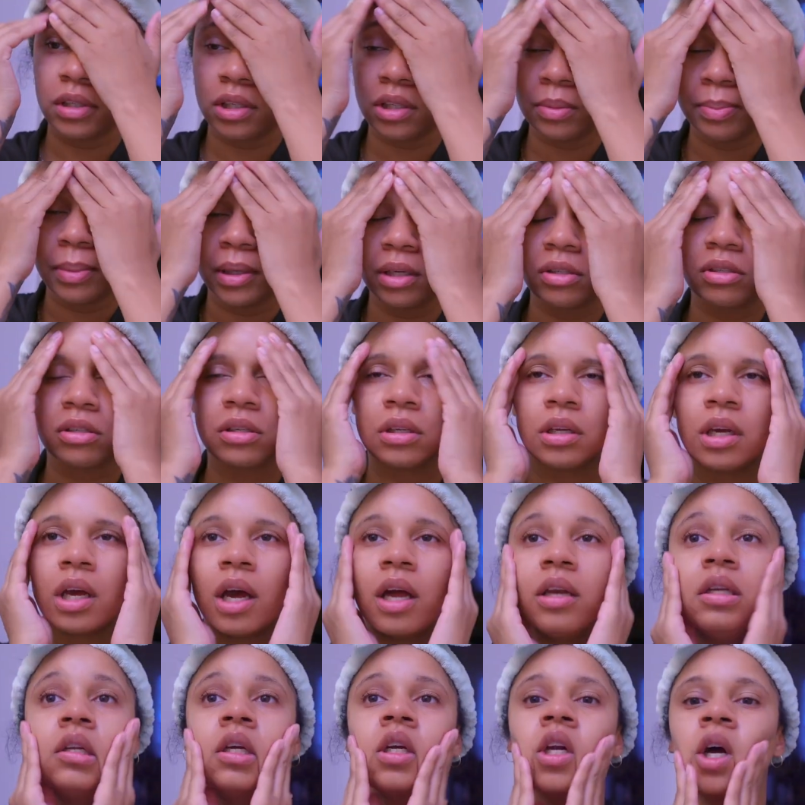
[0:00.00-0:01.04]
especially
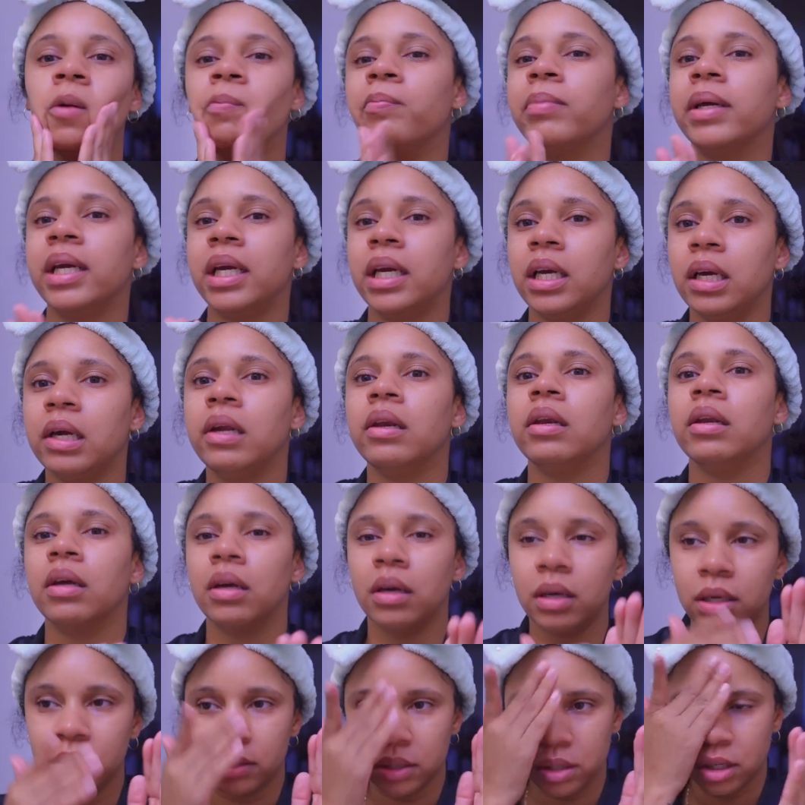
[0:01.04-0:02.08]
that I'm paying
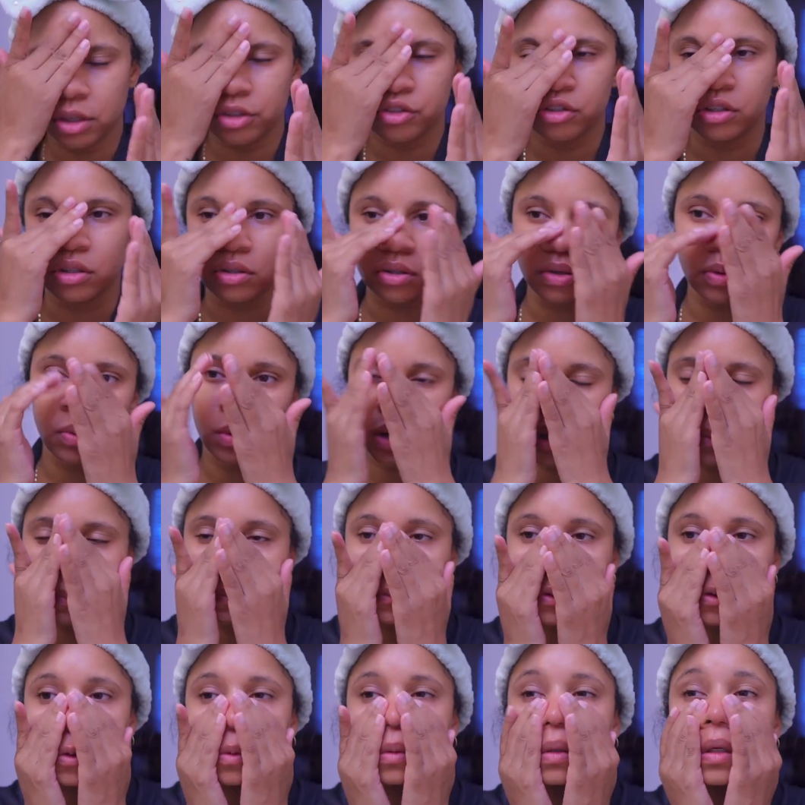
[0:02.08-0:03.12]
attention to what I'm
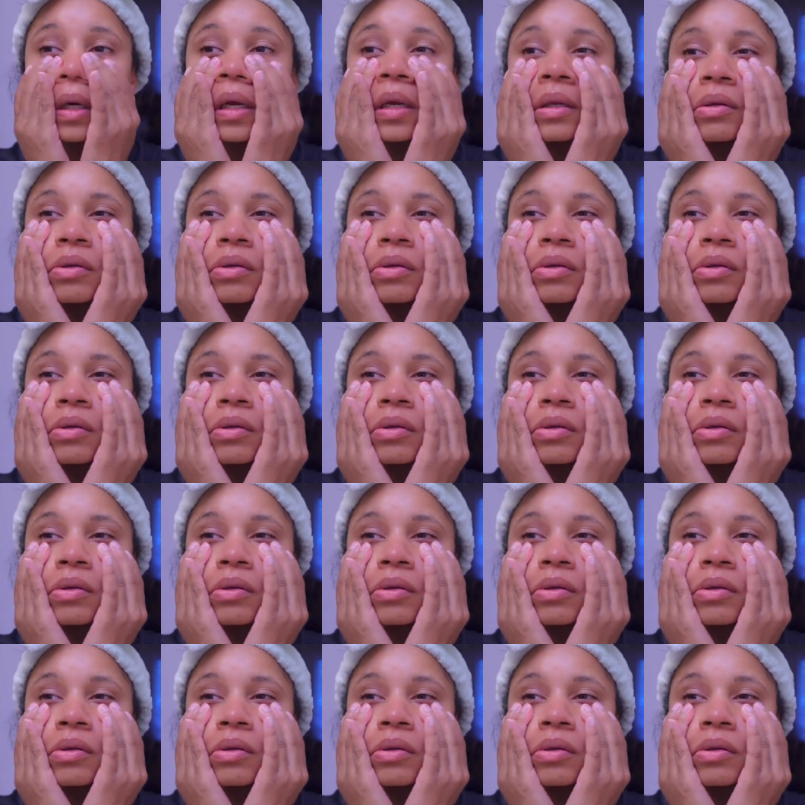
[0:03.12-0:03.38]
doing